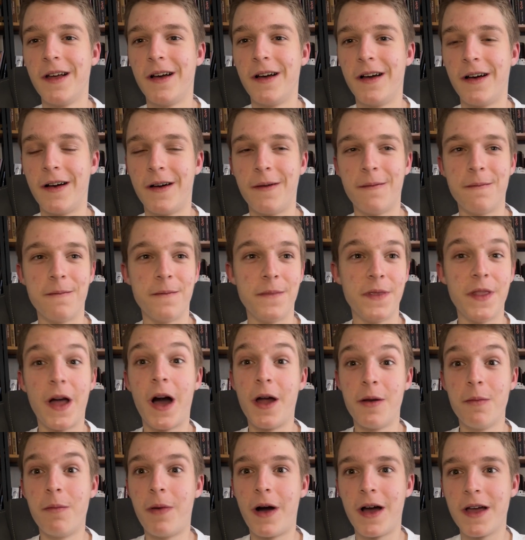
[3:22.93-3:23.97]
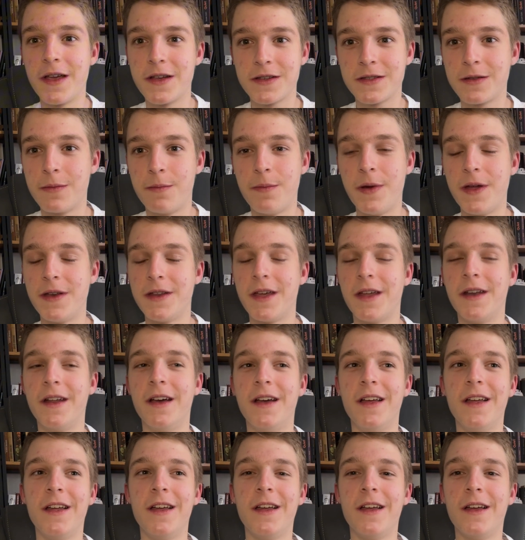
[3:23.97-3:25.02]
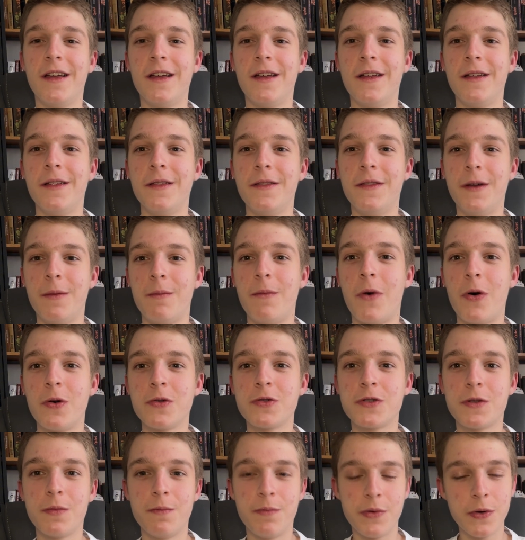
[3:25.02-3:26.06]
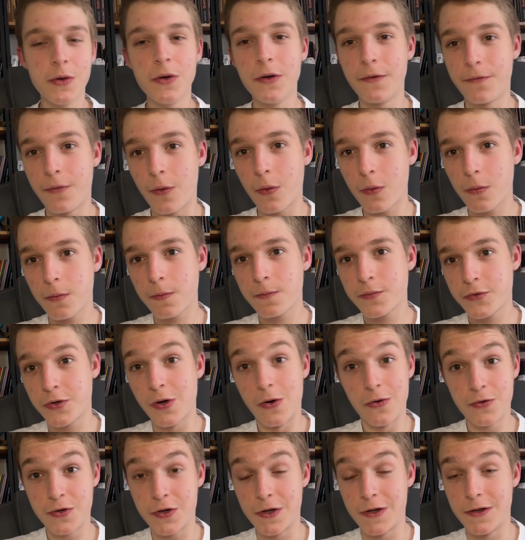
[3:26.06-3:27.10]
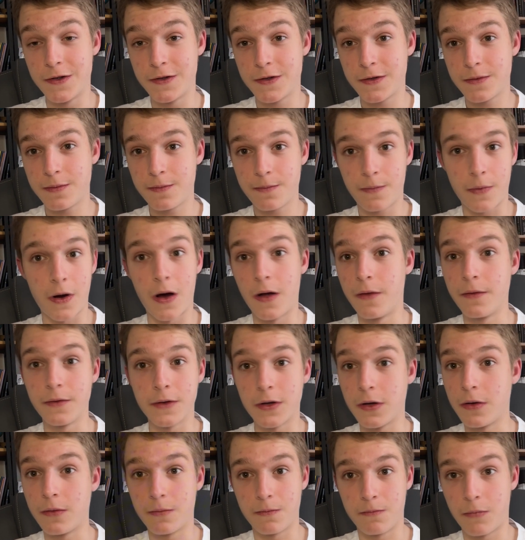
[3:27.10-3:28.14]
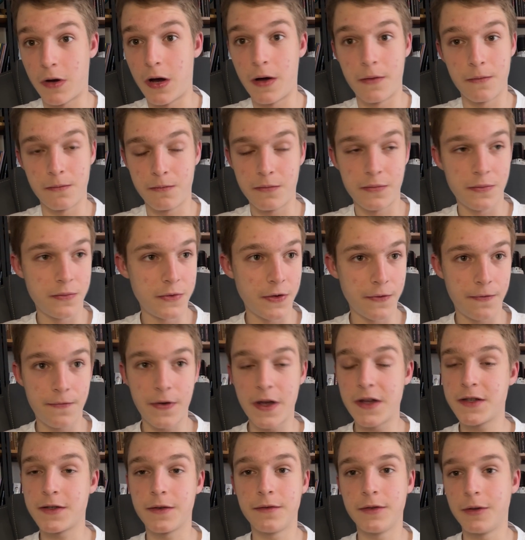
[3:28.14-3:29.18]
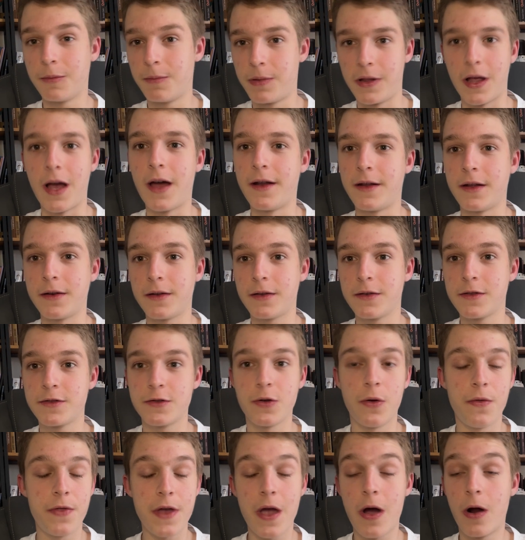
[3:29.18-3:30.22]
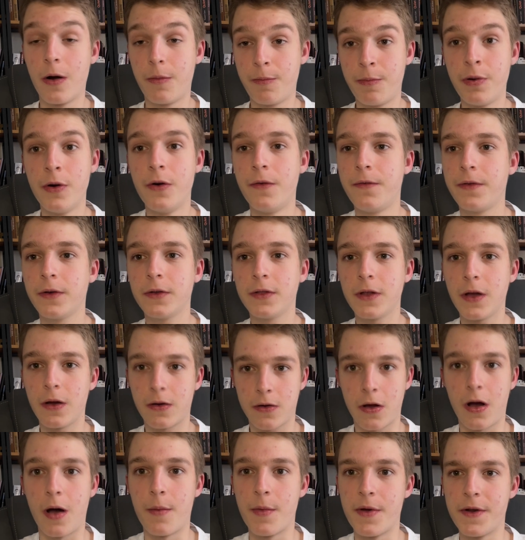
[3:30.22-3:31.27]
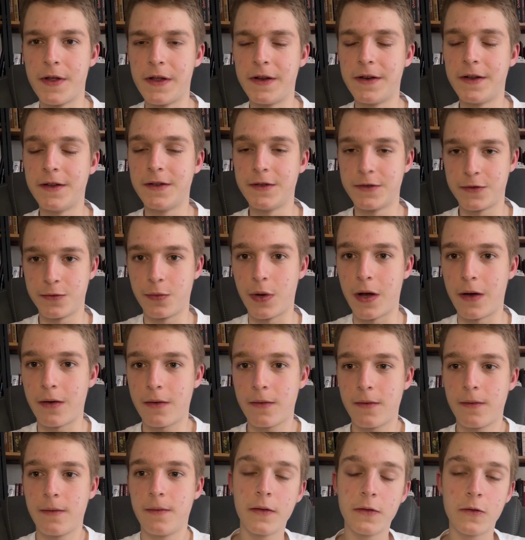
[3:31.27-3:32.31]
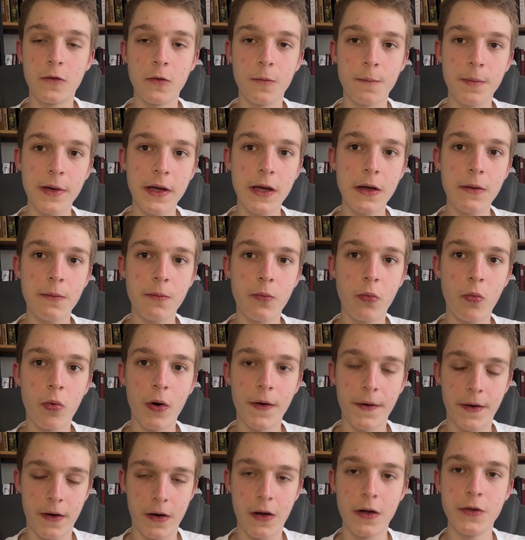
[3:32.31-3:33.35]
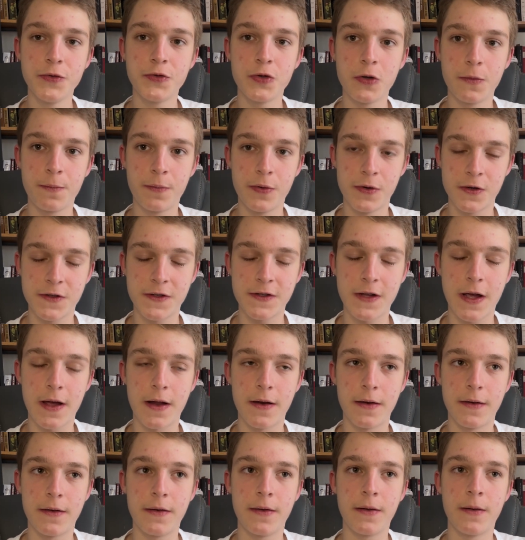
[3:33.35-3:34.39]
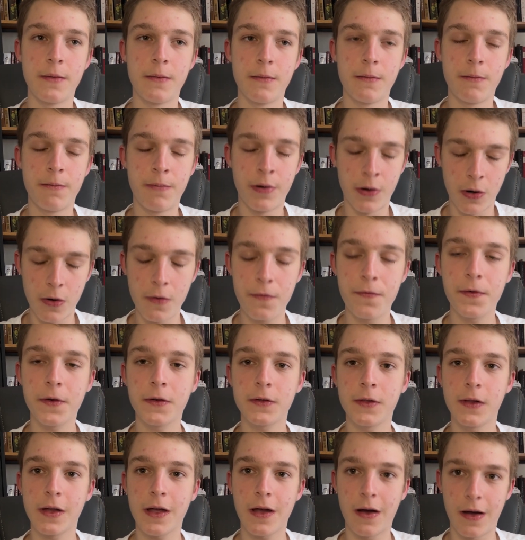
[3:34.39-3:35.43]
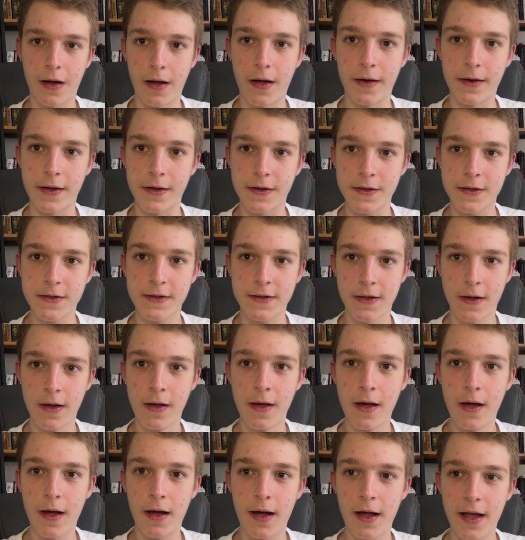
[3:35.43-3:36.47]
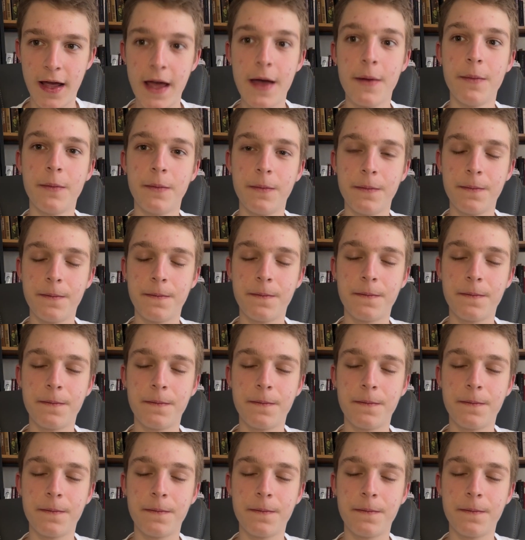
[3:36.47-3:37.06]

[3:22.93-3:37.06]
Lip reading: non-biased opinion, the most beautiful churches on the face of the planet. So they are perfectly accommodated as well. To be 100% perfectly honest, I am